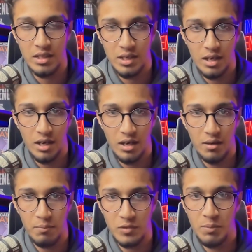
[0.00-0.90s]

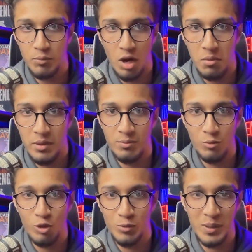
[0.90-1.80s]
um, the problem with
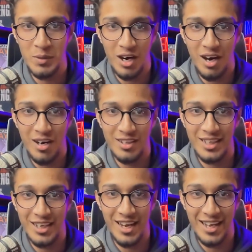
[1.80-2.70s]
most people are
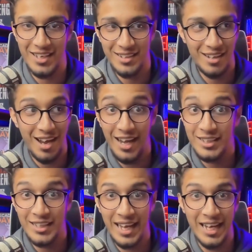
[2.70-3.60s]
they're like either
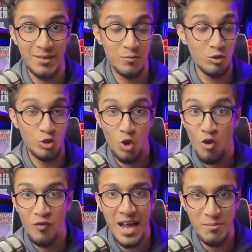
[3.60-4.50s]
they get so
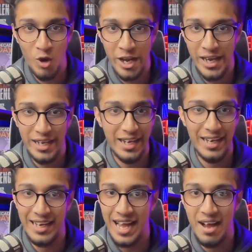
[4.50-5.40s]
fanboying in,
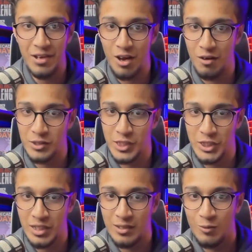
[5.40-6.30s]
in, having
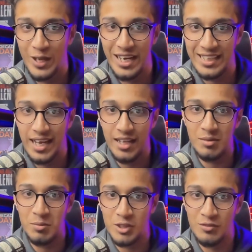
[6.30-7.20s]
conversation where the other
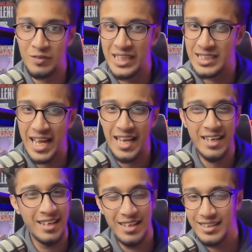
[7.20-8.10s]
person feels like
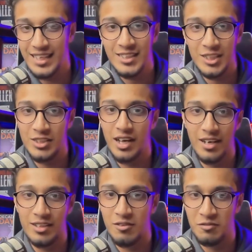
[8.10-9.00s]
that's just
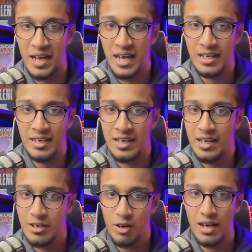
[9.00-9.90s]
another fan
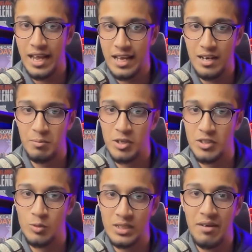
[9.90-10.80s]
not like a person
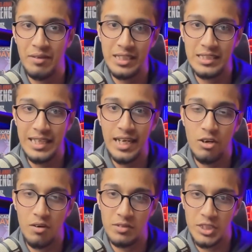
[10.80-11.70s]
who's having these real
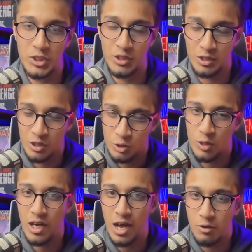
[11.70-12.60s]
conversation
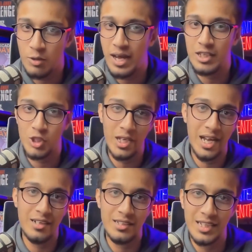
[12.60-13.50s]
so how you actually
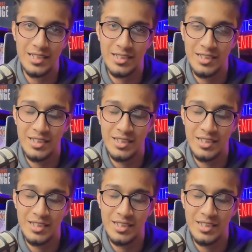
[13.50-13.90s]
handle that